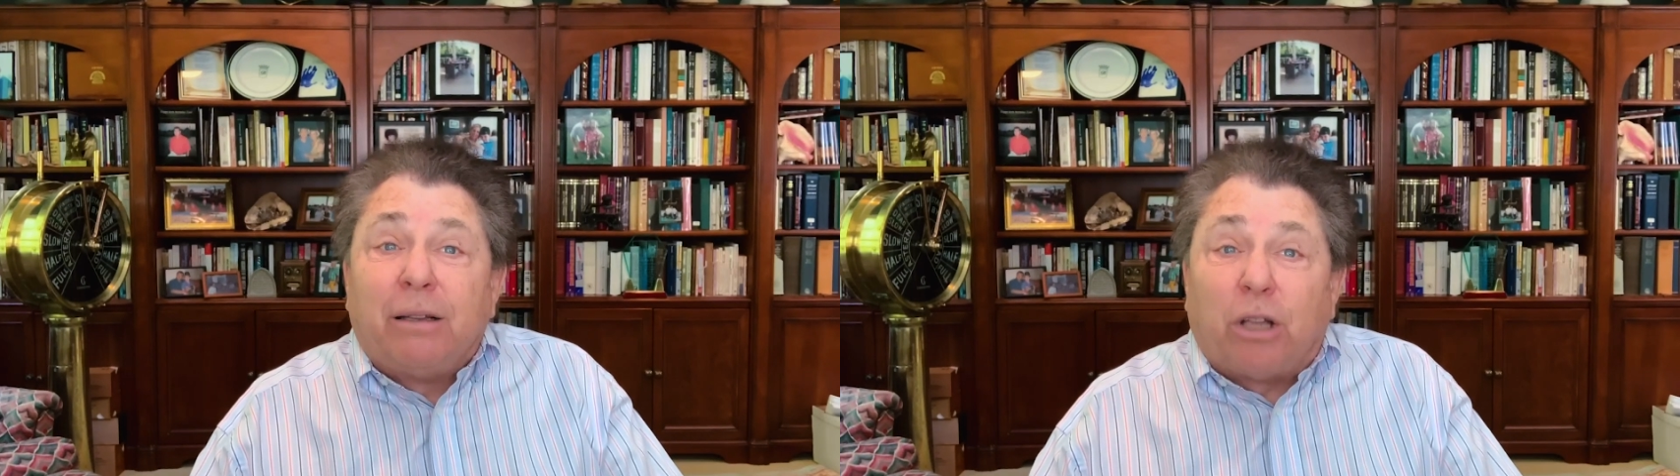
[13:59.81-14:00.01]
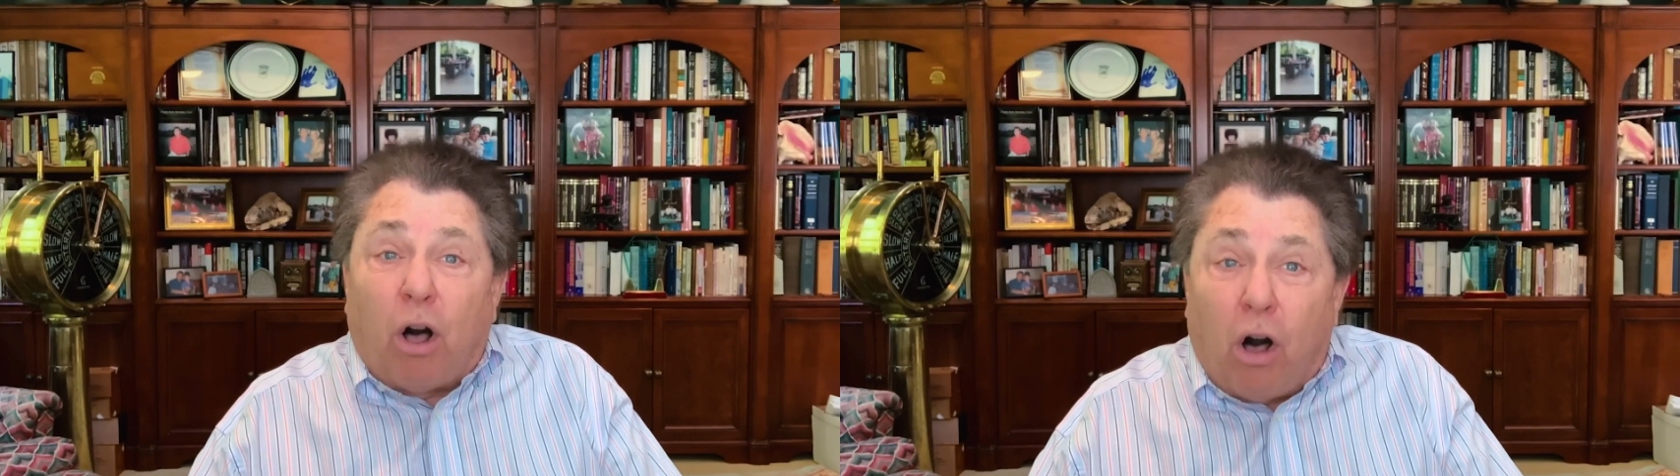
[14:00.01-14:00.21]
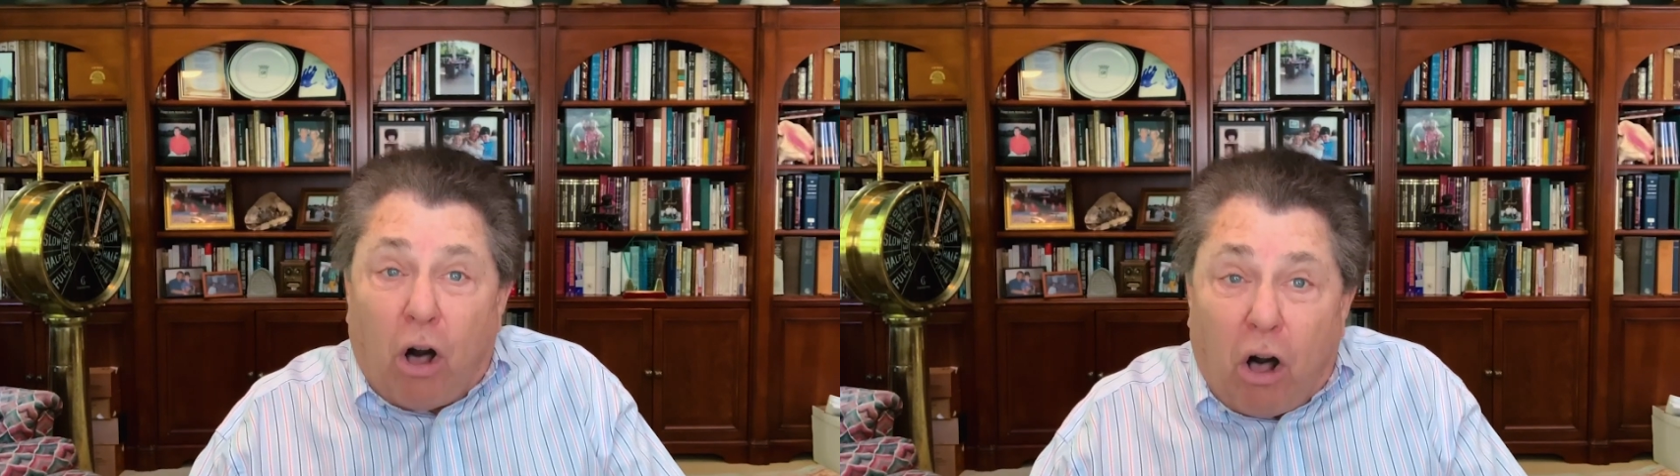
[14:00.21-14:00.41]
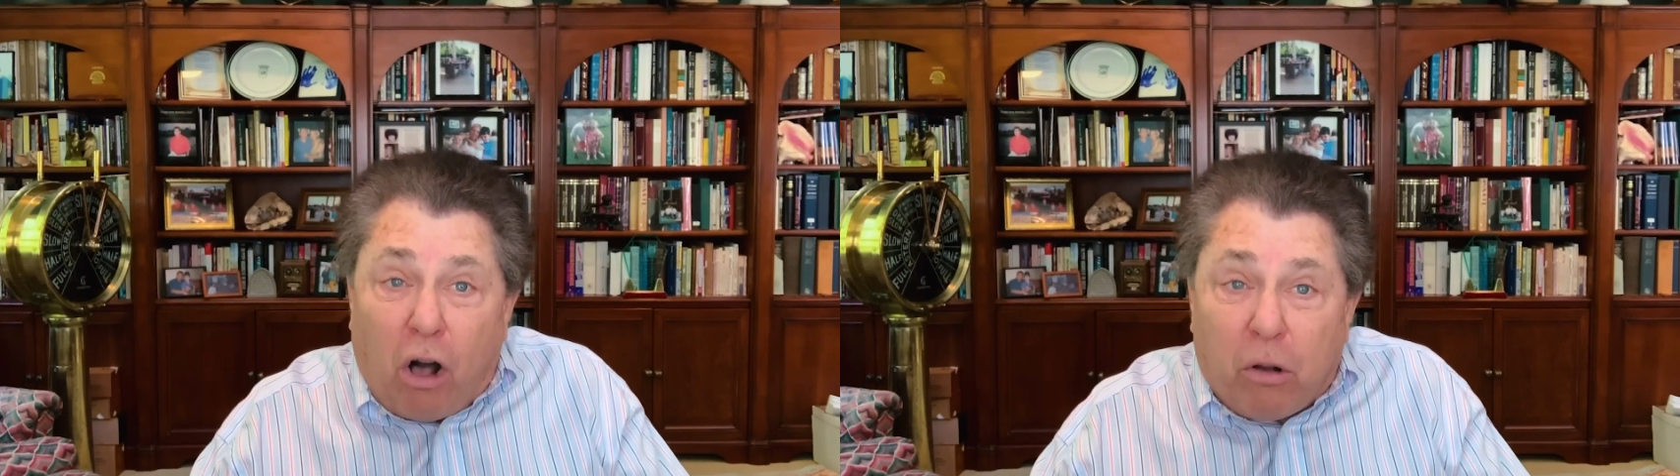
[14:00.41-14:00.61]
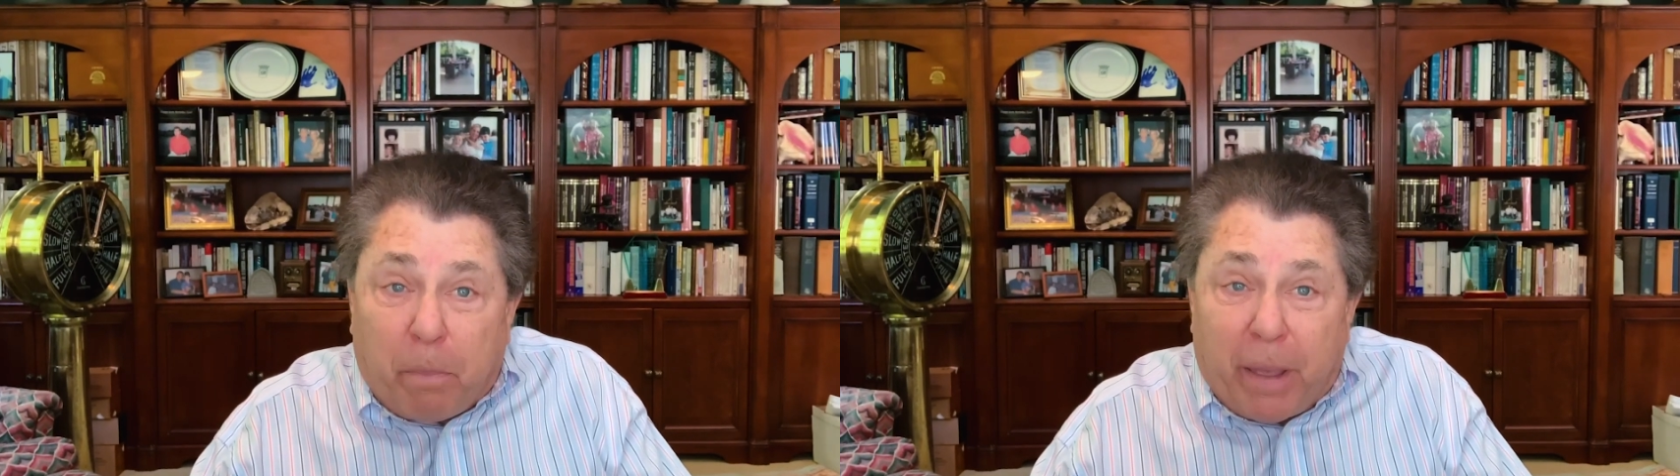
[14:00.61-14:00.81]
the
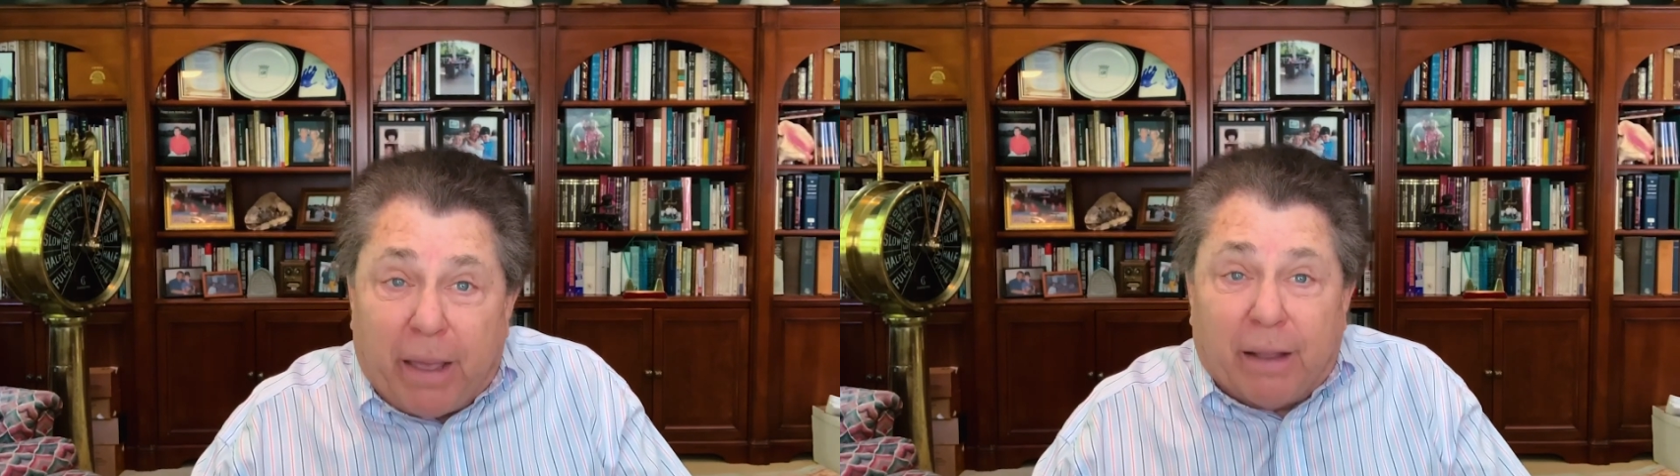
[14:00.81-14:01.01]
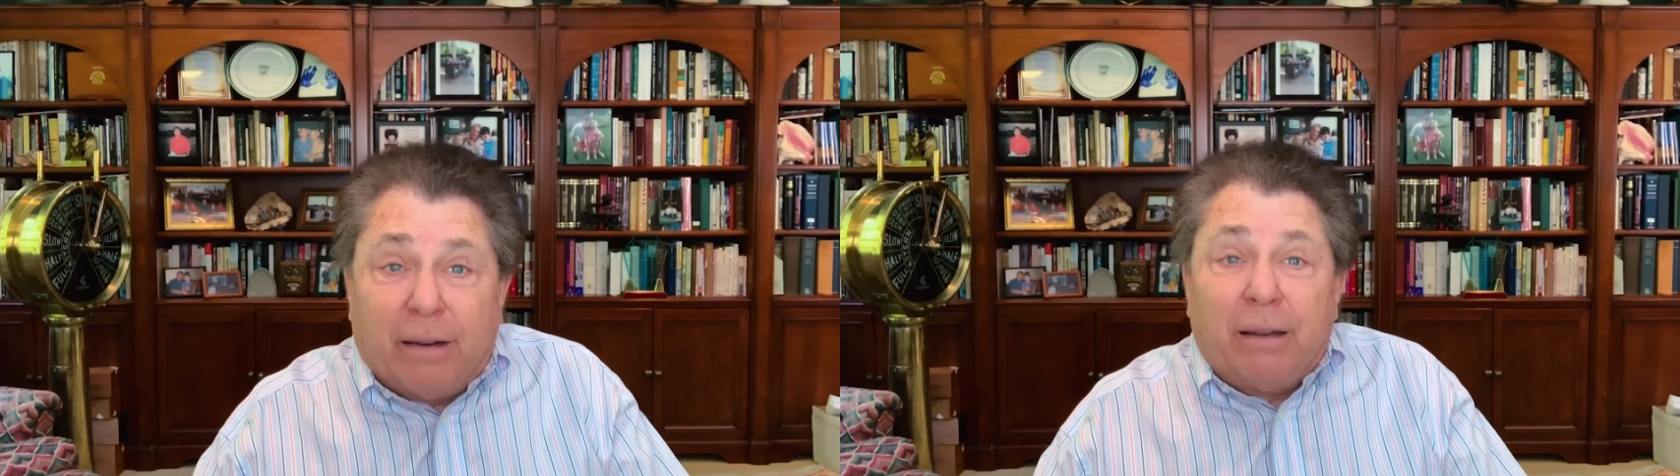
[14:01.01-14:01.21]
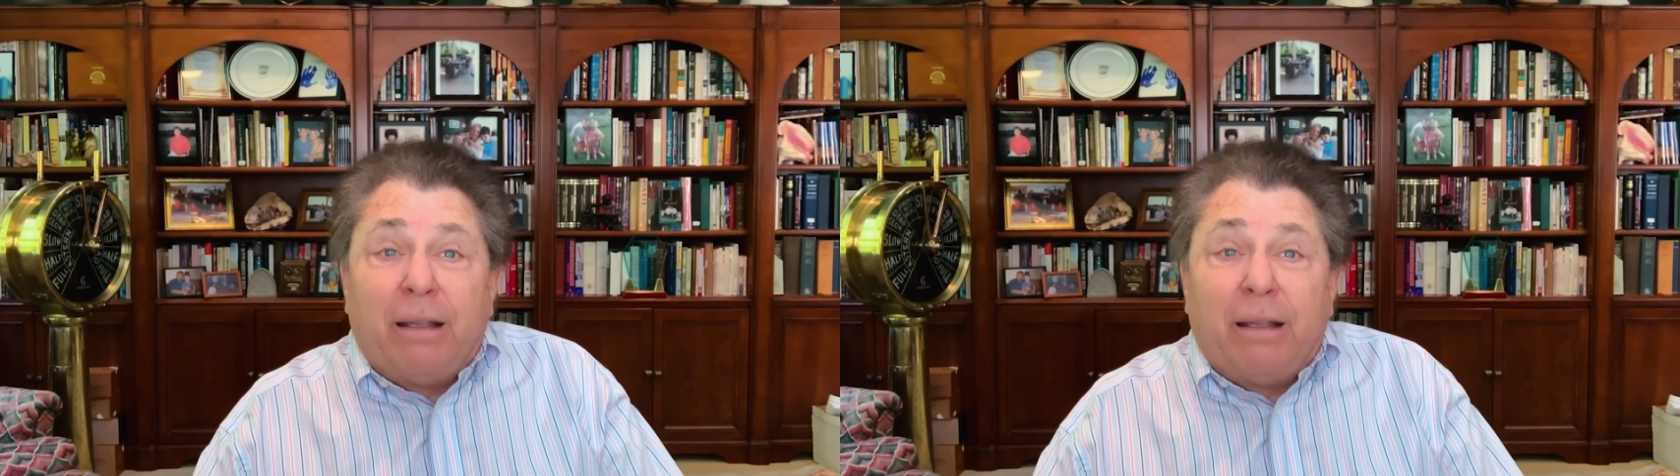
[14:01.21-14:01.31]
hog pen,